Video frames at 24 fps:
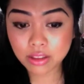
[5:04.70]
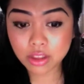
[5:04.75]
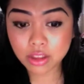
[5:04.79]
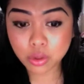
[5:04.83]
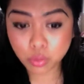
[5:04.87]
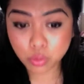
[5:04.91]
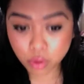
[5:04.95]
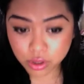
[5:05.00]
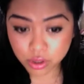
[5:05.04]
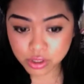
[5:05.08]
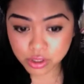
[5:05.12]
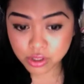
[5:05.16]
the
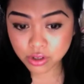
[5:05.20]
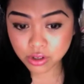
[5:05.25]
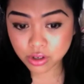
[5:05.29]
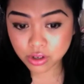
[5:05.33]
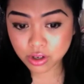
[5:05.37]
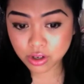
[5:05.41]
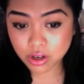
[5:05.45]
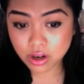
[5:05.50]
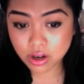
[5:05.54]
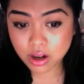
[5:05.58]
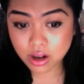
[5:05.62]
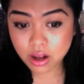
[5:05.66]

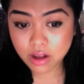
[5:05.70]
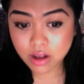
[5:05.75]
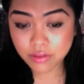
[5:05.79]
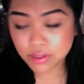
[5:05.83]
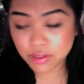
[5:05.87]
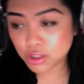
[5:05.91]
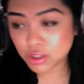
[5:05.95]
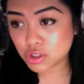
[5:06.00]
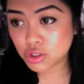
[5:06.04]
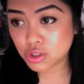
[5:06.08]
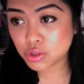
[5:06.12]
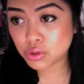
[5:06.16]
worser of the
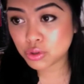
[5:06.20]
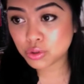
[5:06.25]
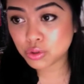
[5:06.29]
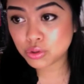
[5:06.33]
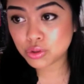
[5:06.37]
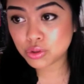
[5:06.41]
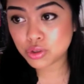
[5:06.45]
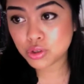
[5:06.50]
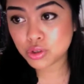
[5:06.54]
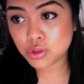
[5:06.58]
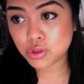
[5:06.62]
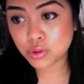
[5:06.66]
two
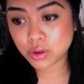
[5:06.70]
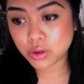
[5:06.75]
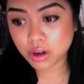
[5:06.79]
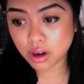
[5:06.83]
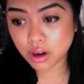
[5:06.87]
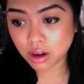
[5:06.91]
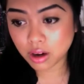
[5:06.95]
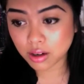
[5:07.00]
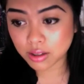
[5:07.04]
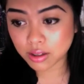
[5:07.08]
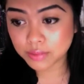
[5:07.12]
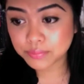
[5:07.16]
to
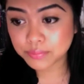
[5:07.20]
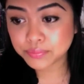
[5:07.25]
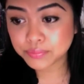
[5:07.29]
occur.